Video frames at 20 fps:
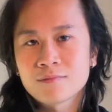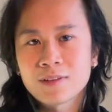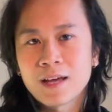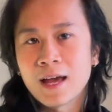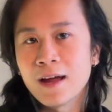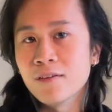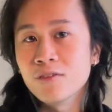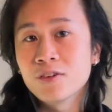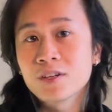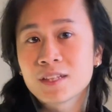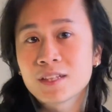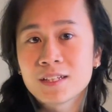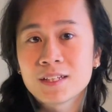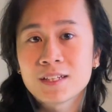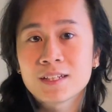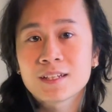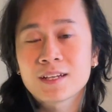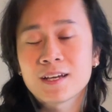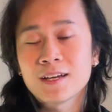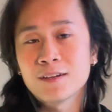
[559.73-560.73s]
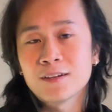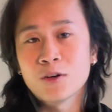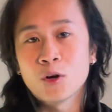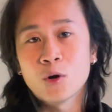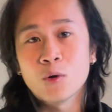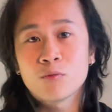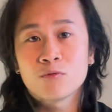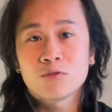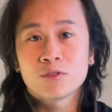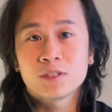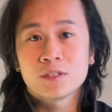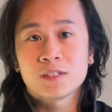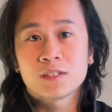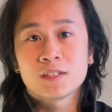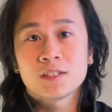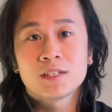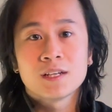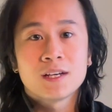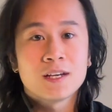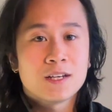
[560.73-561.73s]
everything, and
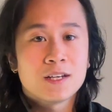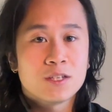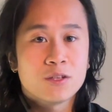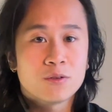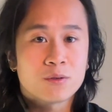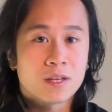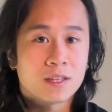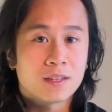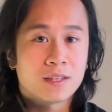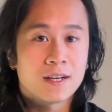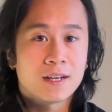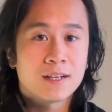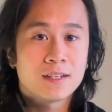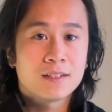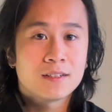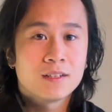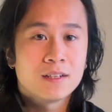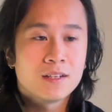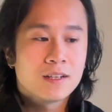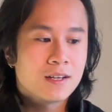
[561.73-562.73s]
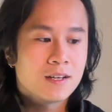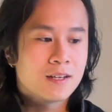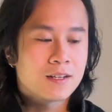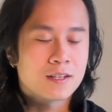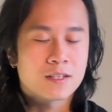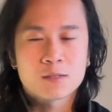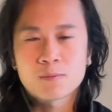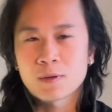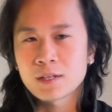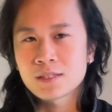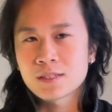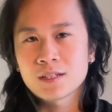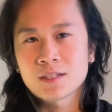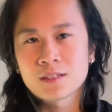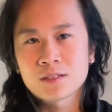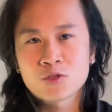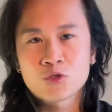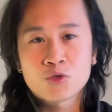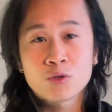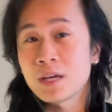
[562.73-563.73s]
hopefully you'll get that and expecting
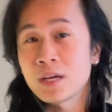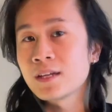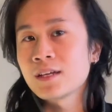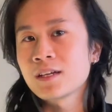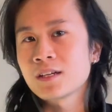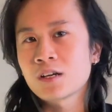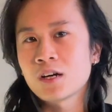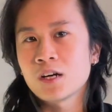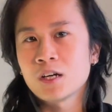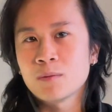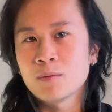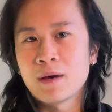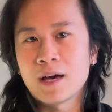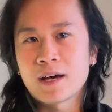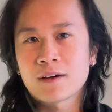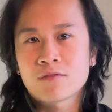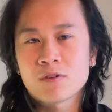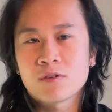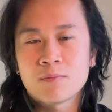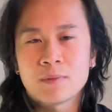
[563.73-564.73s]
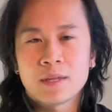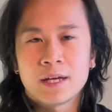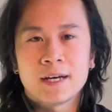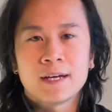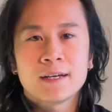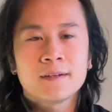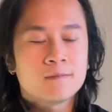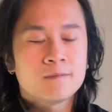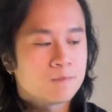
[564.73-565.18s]
to get a call back from that.